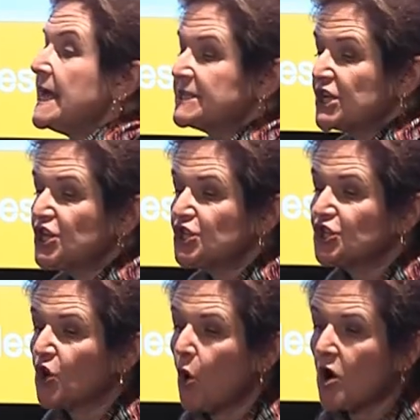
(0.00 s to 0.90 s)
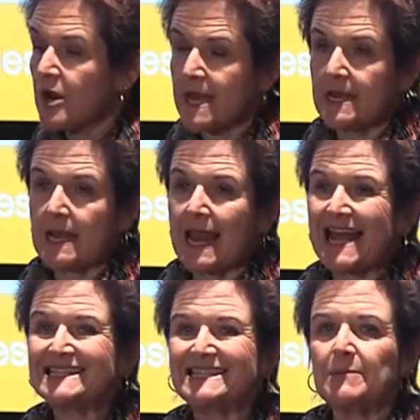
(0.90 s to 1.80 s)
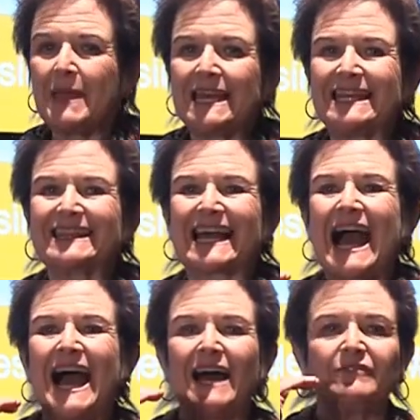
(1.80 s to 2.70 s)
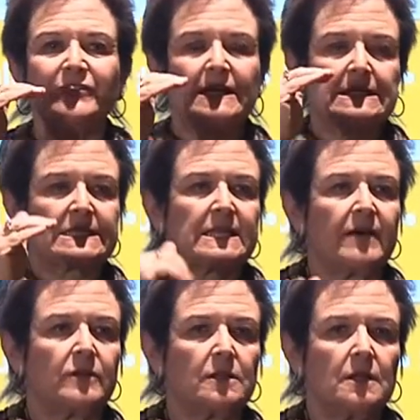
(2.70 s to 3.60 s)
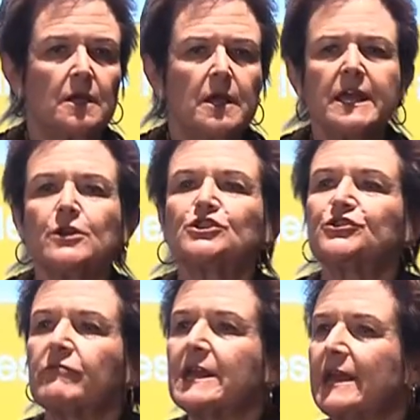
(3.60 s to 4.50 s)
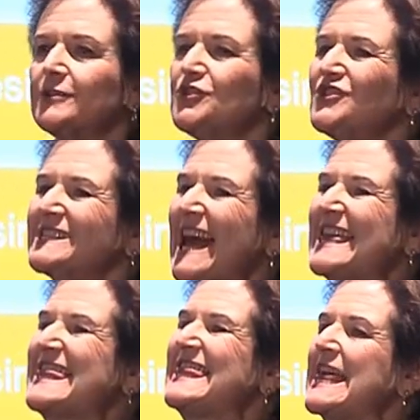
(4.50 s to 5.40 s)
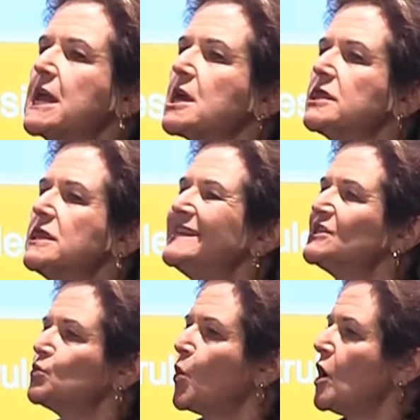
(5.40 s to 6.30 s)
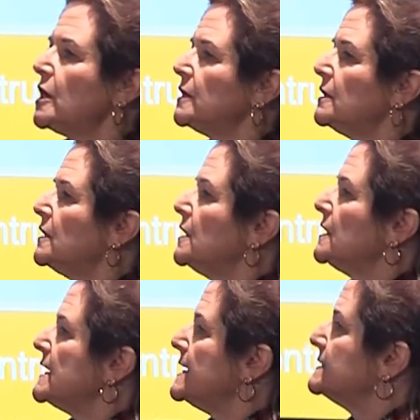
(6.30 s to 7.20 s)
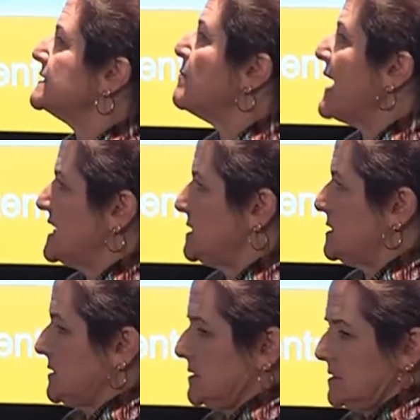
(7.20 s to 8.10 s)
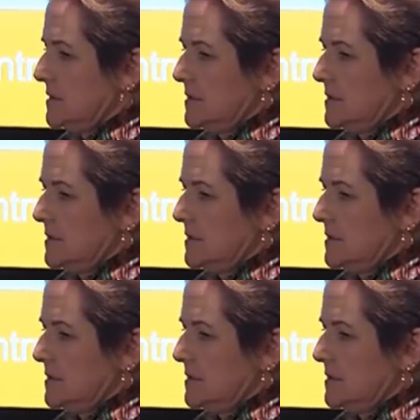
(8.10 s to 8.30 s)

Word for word: It's going to score it, estimating the confidence level. Here's 3 answers. I think this one is the best.